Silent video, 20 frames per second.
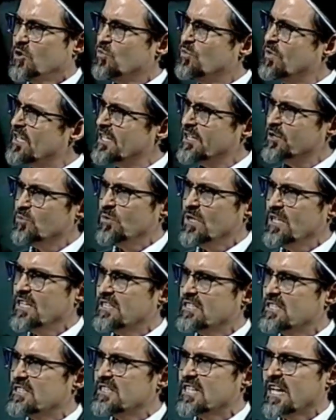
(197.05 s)
Really, we
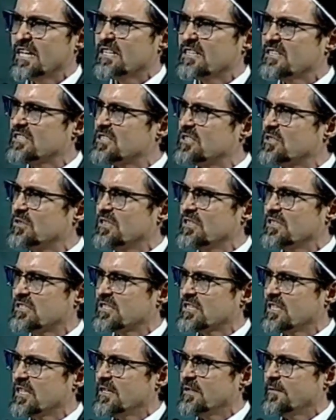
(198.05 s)
need to take it
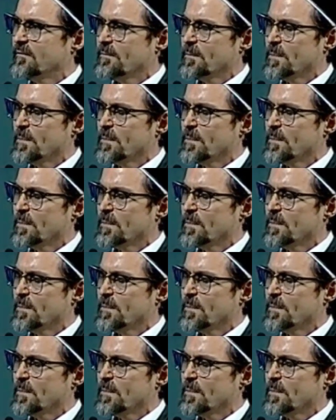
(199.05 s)
seriously.